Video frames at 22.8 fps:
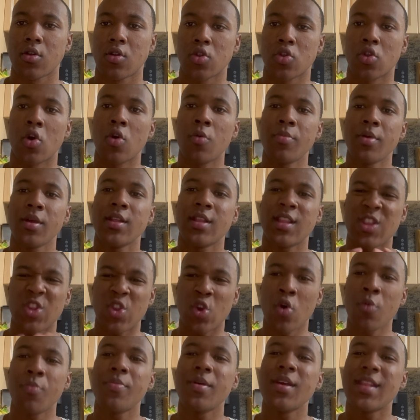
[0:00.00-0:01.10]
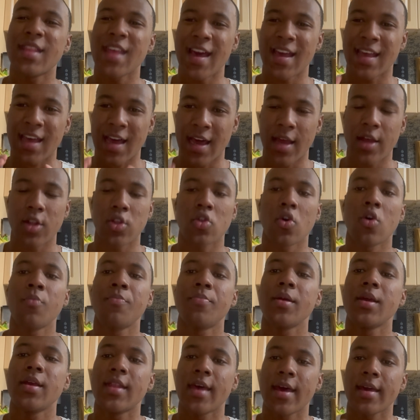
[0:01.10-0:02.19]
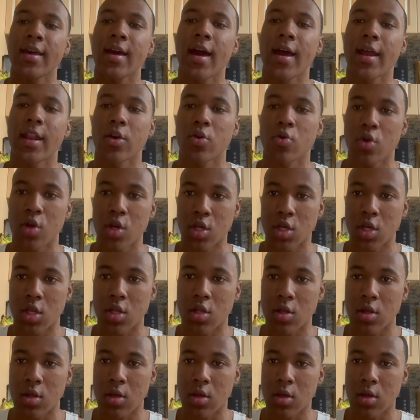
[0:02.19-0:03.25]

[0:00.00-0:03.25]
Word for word: Don't be don't be that don't be that kind of Christian,